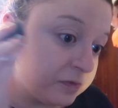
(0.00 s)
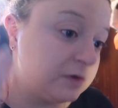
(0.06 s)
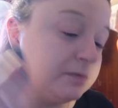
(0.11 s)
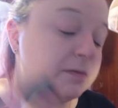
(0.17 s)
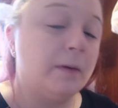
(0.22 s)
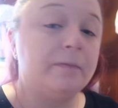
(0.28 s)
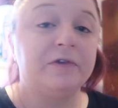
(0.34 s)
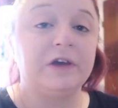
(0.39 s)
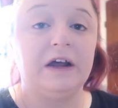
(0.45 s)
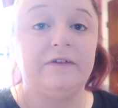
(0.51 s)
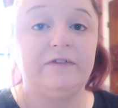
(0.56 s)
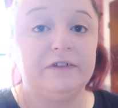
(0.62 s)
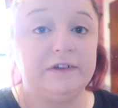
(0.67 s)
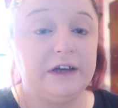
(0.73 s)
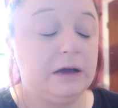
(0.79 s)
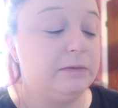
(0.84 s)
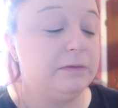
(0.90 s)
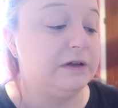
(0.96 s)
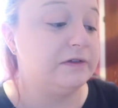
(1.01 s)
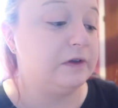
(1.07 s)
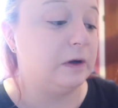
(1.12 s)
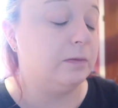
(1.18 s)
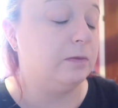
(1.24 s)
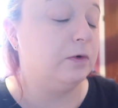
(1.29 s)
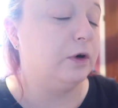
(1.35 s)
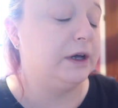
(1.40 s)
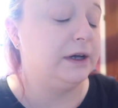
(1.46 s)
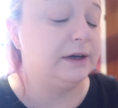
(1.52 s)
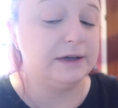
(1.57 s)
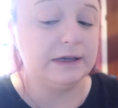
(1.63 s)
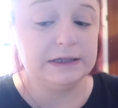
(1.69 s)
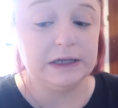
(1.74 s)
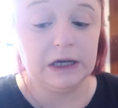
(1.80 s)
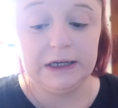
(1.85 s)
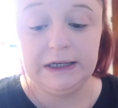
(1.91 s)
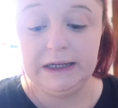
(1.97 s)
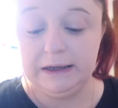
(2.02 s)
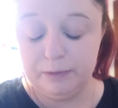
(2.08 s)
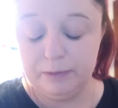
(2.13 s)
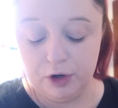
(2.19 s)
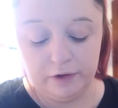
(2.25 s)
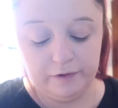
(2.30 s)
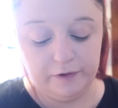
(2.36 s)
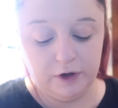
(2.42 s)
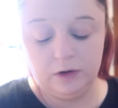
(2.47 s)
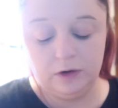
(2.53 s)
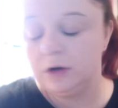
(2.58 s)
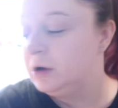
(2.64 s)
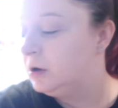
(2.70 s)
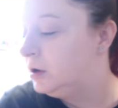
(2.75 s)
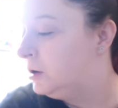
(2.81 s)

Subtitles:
Mum's going to have to take me at some point because I need bird food.